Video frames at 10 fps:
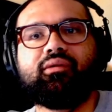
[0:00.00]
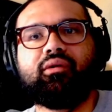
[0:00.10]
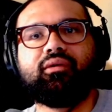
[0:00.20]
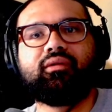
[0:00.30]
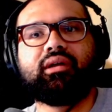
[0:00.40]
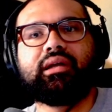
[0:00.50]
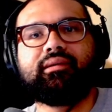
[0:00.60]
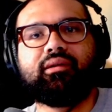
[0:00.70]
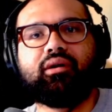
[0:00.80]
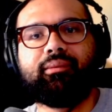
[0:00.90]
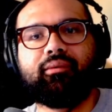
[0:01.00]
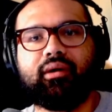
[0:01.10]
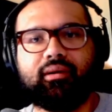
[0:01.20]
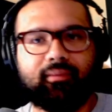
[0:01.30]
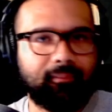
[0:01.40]
So it's a nice little
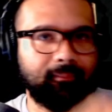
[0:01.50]
upgrade.